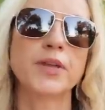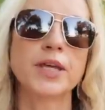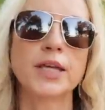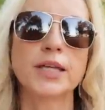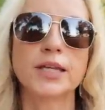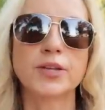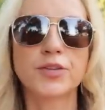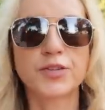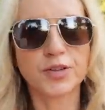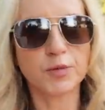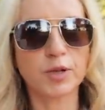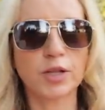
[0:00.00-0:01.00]
It is
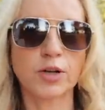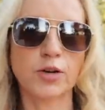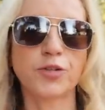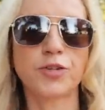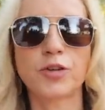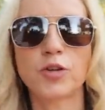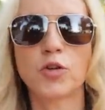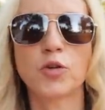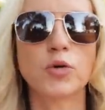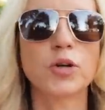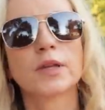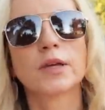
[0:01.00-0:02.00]
similar
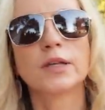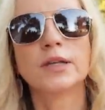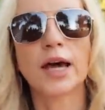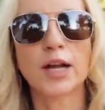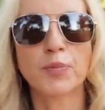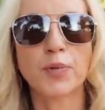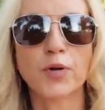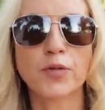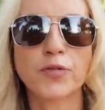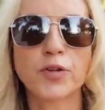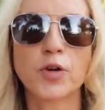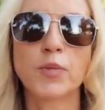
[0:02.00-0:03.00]
to Not a
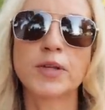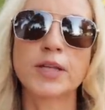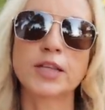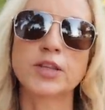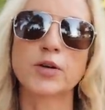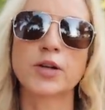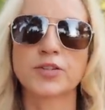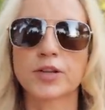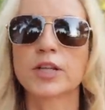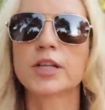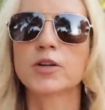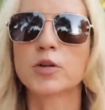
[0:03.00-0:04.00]
Perfume in that there is a
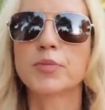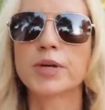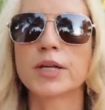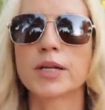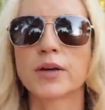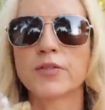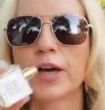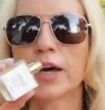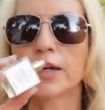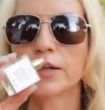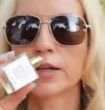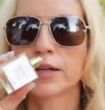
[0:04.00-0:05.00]
little bit of
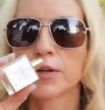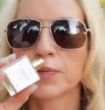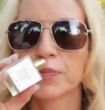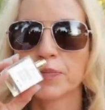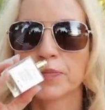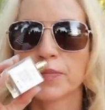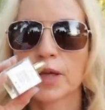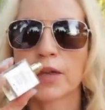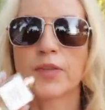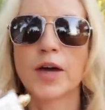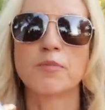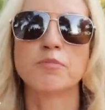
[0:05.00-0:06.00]
that
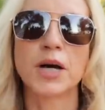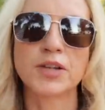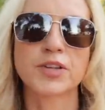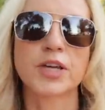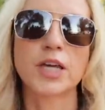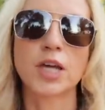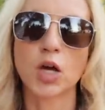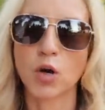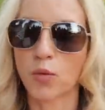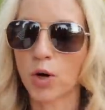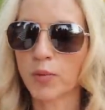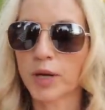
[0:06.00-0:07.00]
musky
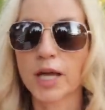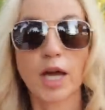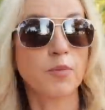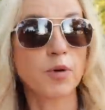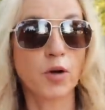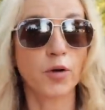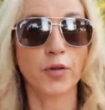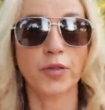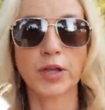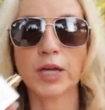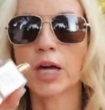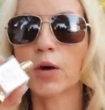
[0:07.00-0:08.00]
aroma chemical
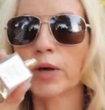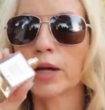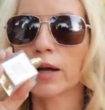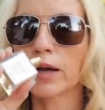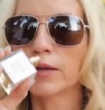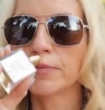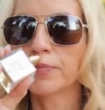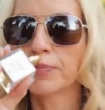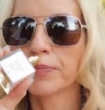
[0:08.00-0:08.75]
thing going on,